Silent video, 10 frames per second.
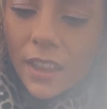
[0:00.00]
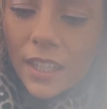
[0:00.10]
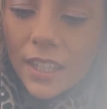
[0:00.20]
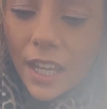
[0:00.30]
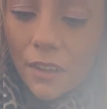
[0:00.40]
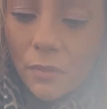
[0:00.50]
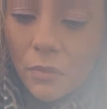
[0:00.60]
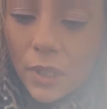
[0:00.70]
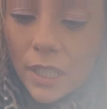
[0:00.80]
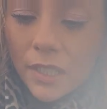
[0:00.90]
these have
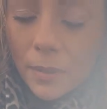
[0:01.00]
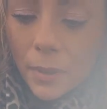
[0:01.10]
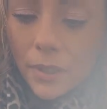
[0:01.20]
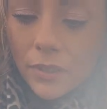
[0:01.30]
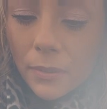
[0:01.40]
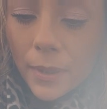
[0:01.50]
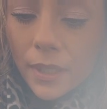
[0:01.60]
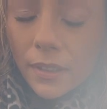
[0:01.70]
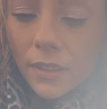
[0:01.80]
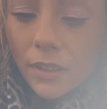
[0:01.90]
really surprised
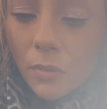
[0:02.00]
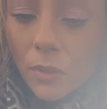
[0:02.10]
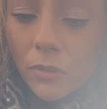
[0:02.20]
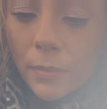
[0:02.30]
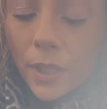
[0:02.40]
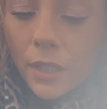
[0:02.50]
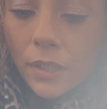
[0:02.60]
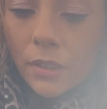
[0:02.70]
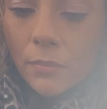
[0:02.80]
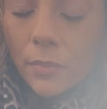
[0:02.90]
me that we've been
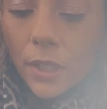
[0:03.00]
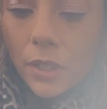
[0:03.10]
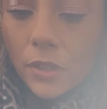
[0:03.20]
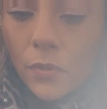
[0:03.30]
minus